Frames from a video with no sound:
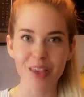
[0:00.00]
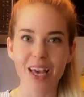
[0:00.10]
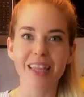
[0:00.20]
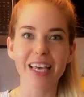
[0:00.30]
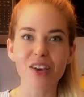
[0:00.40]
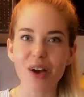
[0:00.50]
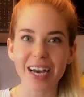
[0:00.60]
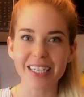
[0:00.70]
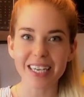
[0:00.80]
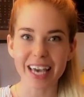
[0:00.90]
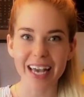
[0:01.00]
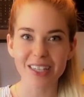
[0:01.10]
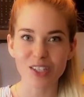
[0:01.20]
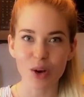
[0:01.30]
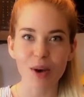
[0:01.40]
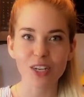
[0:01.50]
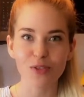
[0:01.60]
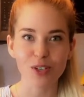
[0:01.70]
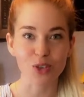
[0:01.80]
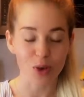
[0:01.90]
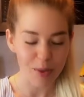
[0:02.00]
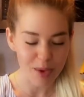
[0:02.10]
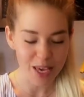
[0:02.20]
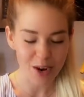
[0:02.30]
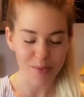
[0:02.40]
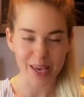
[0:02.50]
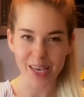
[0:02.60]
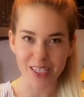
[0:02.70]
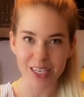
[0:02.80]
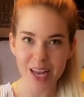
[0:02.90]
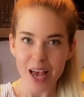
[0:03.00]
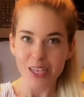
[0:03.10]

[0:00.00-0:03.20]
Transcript: Thank you guys again so much for joining me here in my kitchen